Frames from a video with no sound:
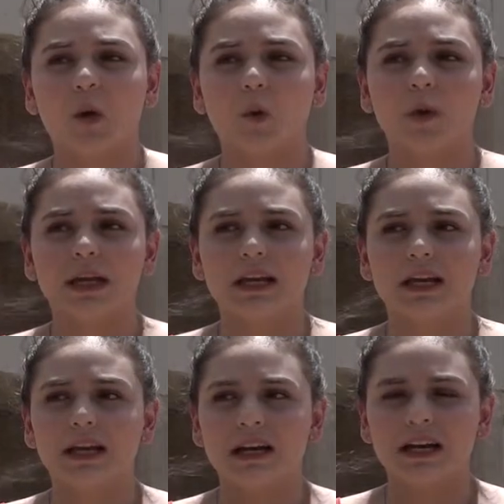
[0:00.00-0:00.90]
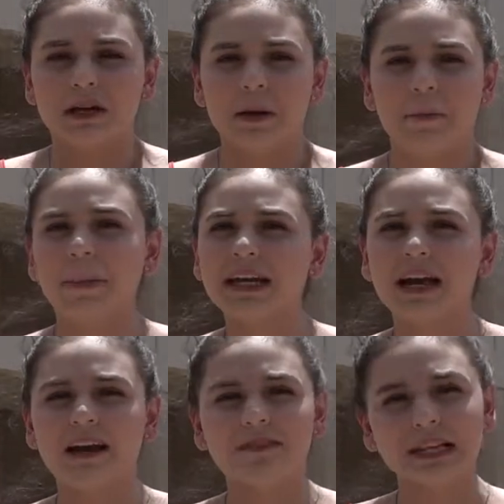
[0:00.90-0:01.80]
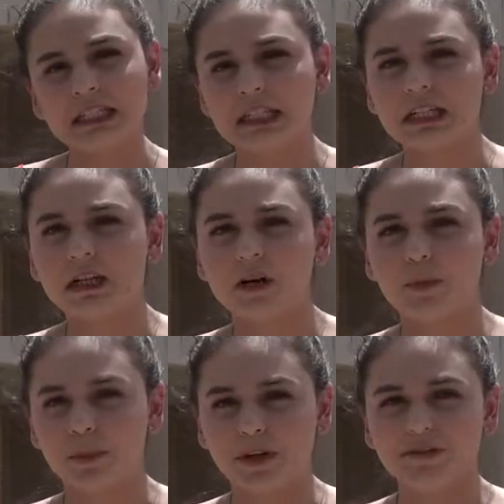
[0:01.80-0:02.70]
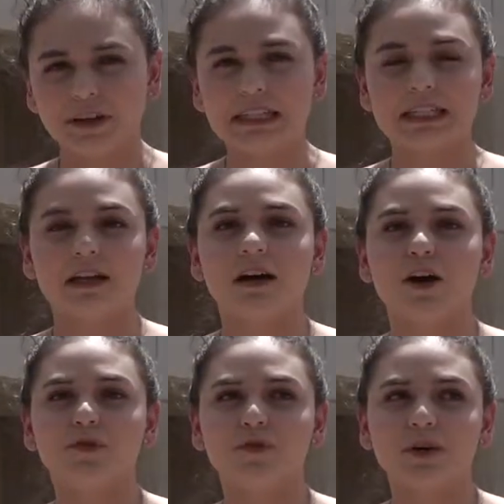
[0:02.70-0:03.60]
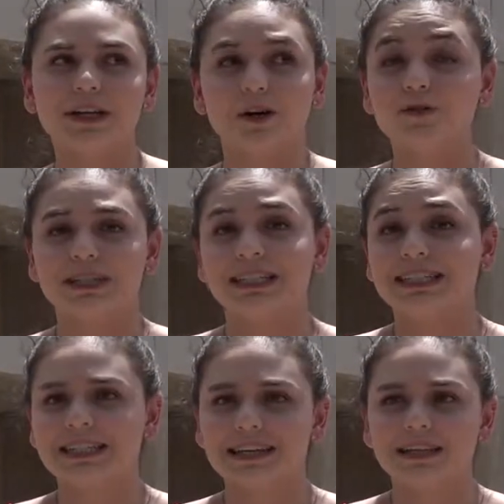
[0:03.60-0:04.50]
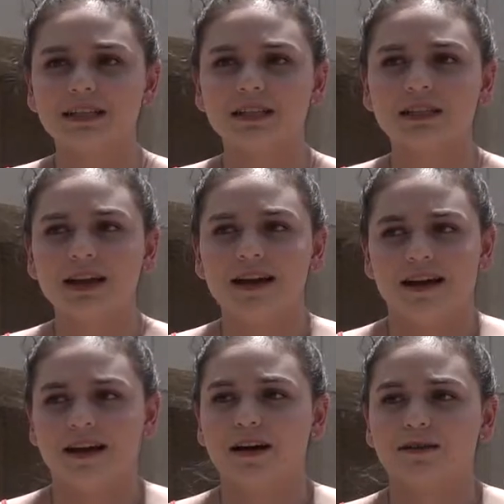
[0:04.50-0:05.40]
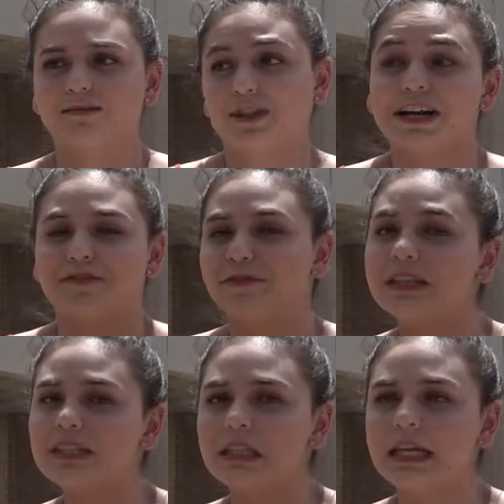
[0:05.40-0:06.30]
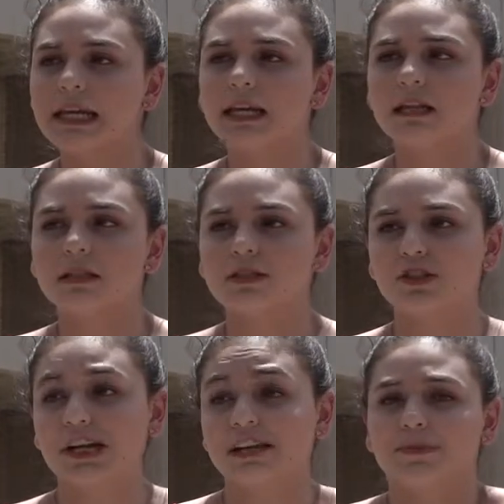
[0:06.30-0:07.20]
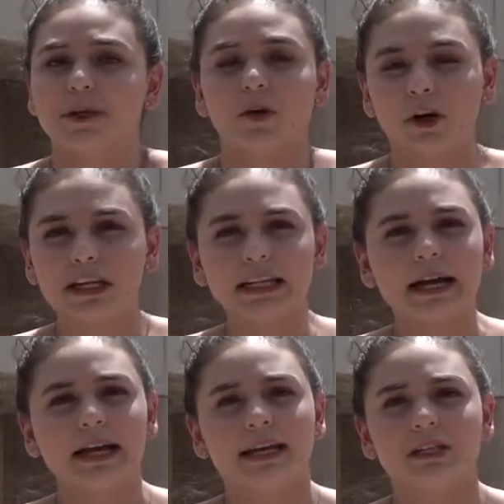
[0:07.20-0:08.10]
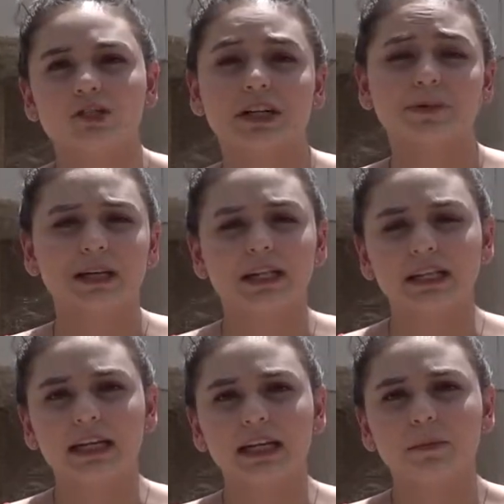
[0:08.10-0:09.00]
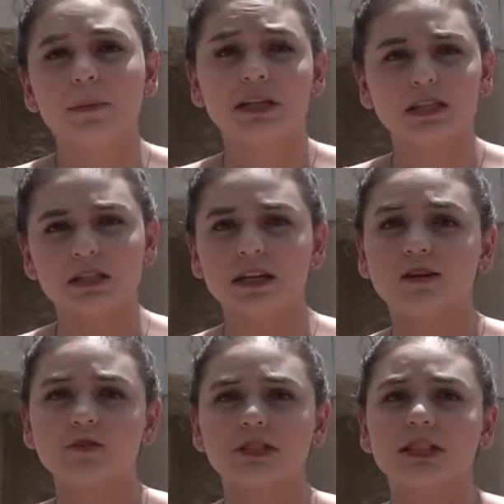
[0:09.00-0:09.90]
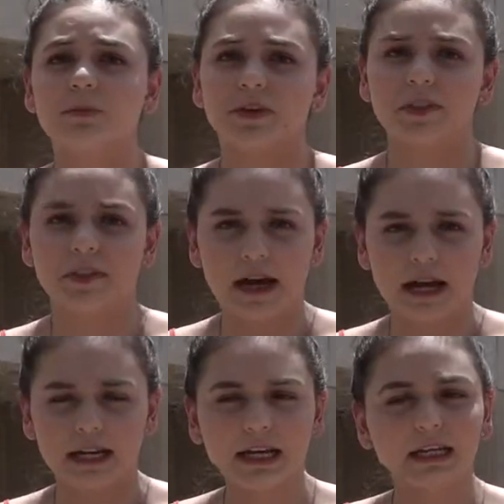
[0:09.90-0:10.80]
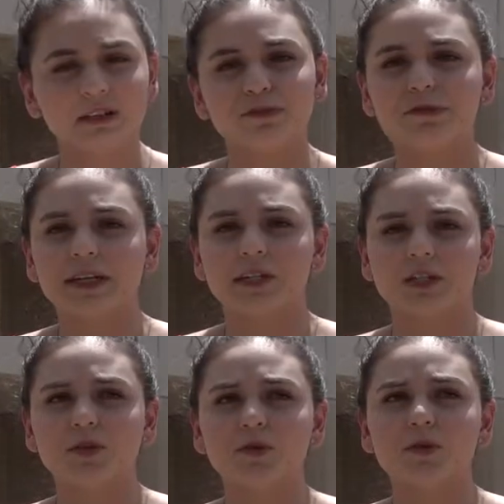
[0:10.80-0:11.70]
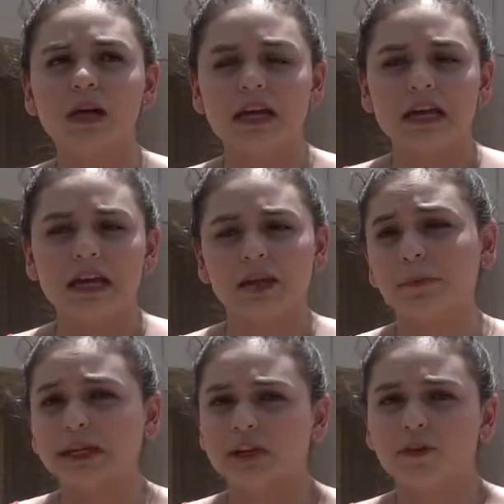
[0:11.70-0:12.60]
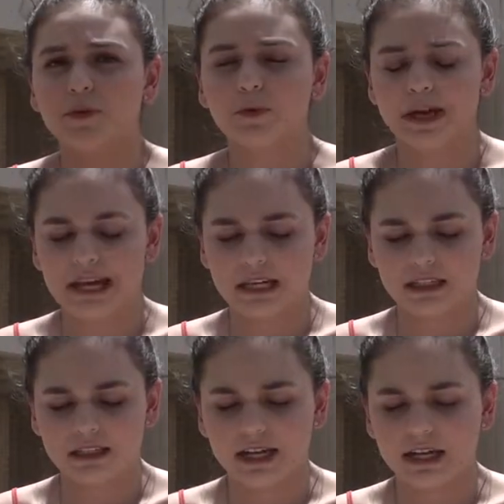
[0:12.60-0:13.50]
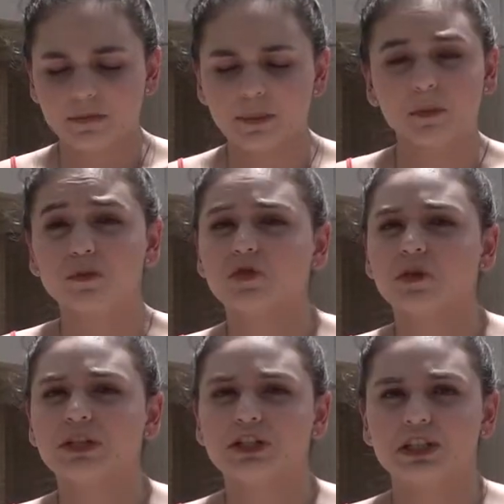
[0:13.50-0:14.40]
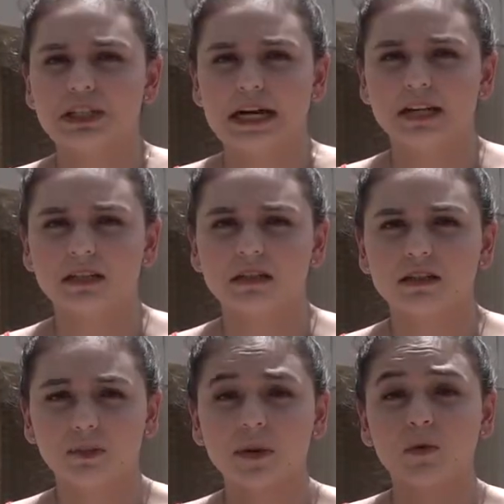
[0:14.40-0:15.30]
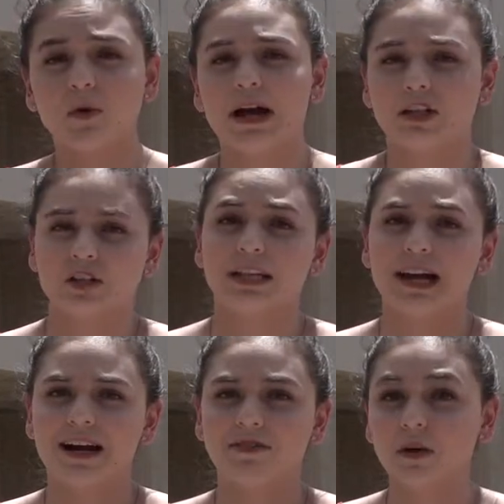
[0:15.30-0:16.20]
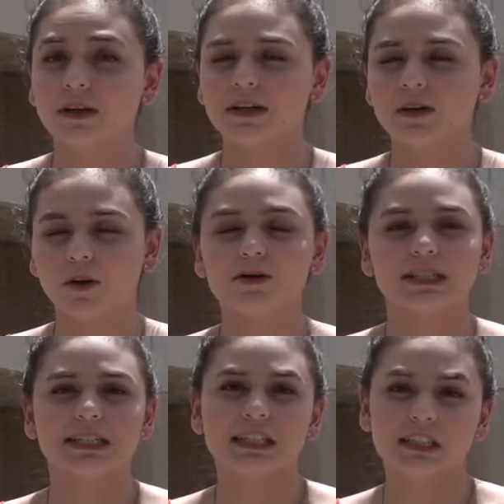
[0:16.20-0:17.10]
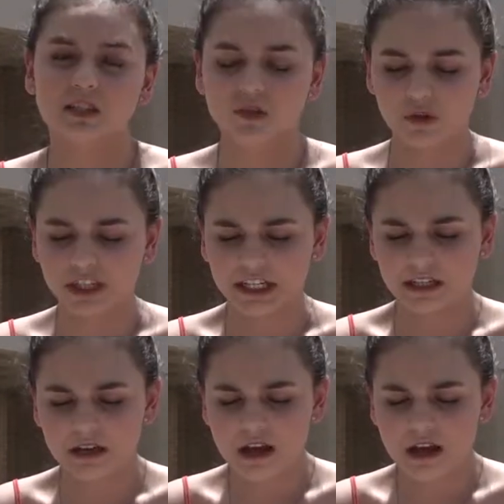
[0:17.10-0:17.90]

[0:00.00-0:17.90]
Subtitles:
We might have an idea, a brief idea of what OCD is, trying to fix things, trying to be organized, trying to be clean, but it goes deeper than that. It can affect you in many other ways that people don't understand, the people who actually have an OCD disorder.